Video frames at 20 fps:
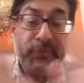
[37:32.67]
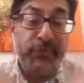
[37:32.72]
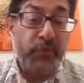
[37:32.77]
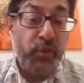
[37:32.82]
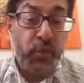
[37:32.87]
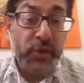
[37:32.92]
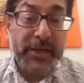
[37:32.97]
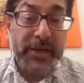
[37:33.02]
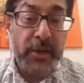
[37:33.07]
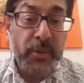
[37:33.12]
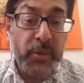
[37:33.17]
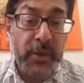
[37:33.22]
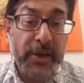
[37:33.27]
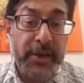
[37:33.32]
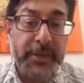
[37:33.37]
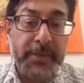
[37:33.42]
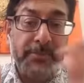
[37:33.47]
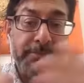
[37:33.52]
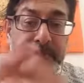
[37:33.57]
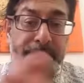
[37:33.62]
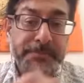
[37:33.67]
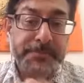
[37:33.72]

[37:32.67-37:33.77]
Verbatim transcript: Four letter word.